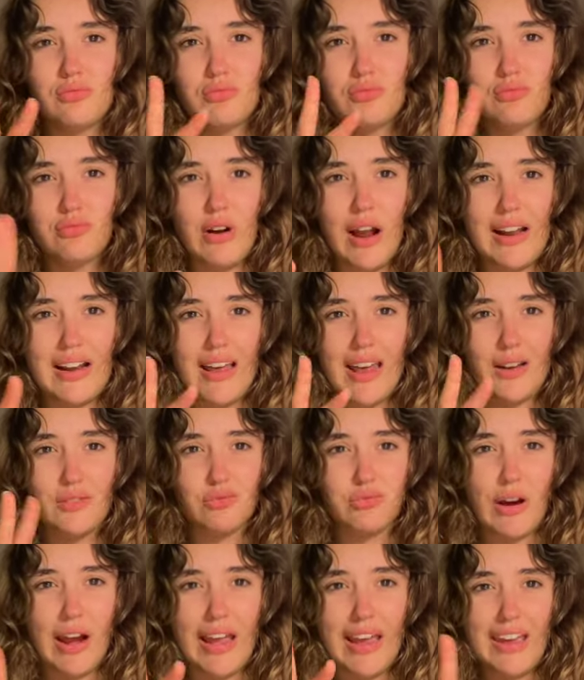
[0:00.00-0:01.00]
Ren and
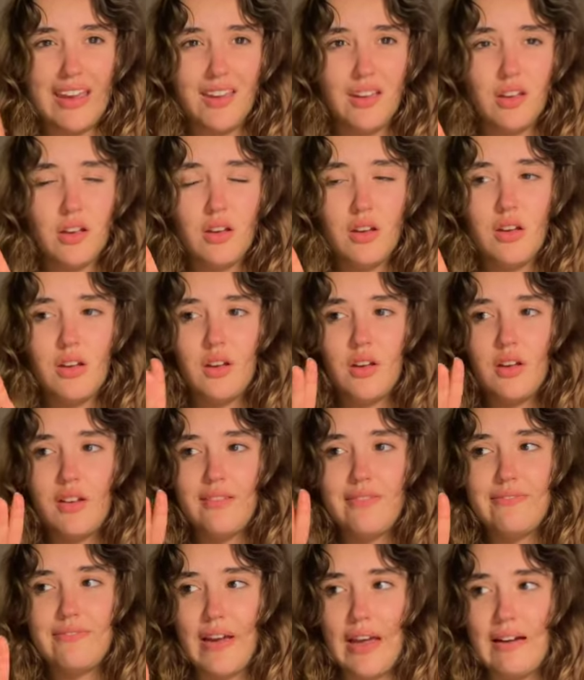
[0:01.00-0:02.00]
Rey
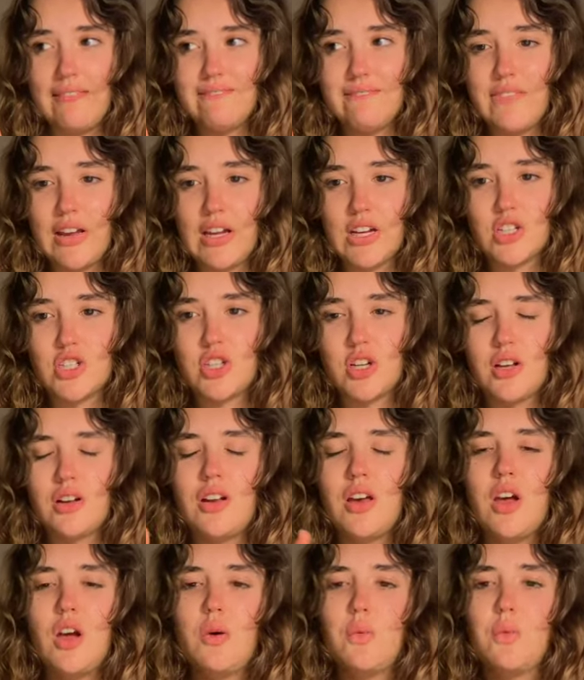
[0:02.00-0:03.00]
fan
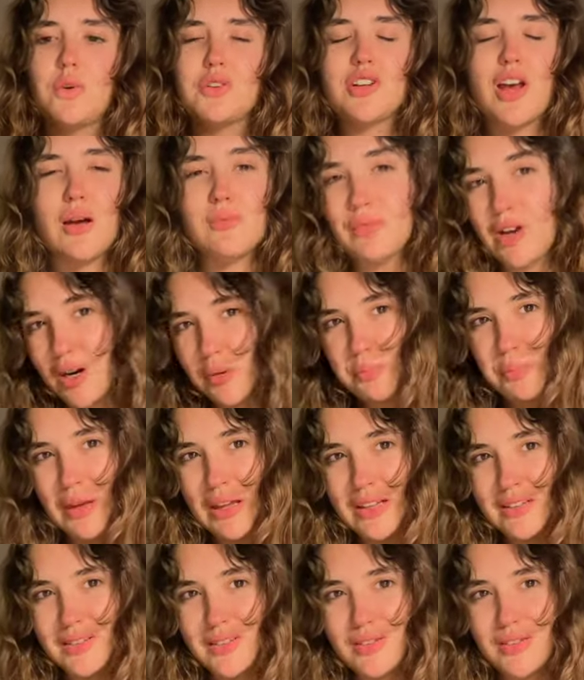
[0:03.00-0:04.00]
fiction, which I'm not a
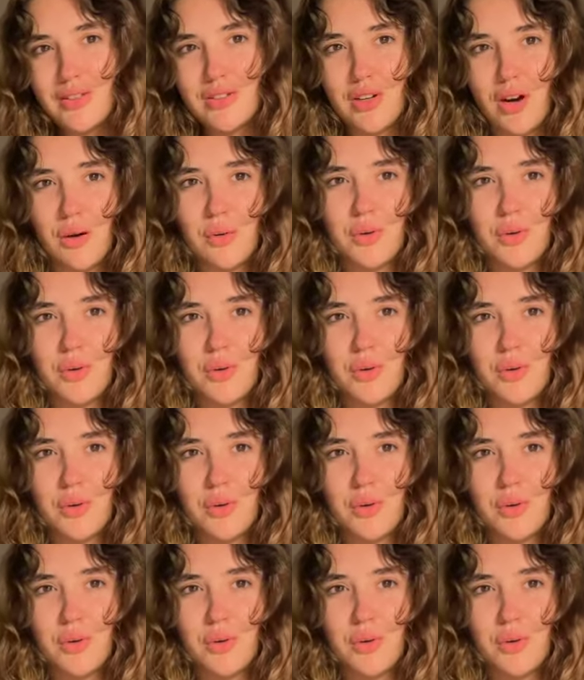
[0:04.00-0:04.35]
big Star